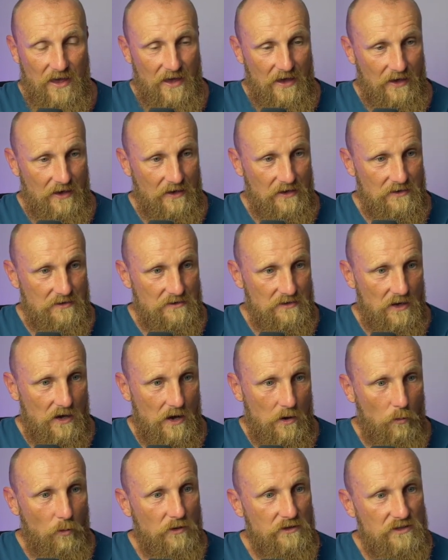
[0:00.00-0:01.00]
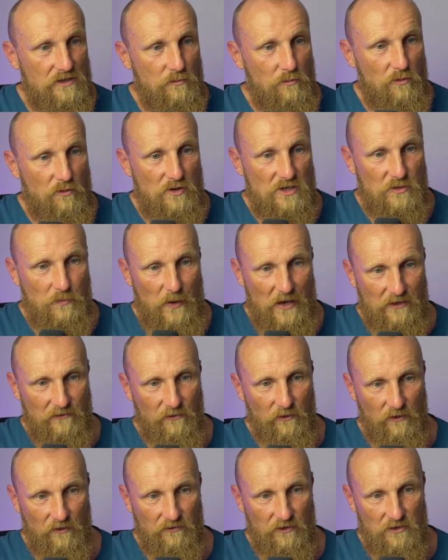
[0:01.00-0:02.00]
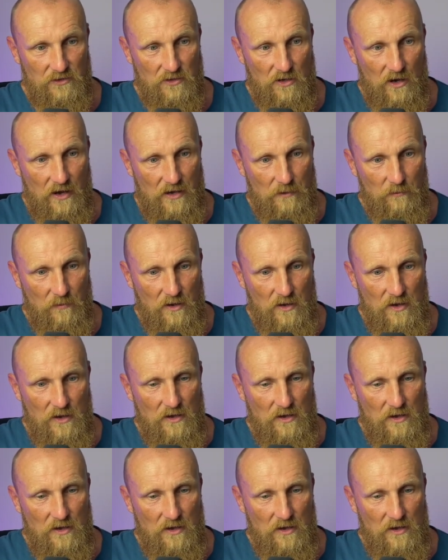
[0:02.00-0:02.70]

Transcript: and I want to be respectful of your time.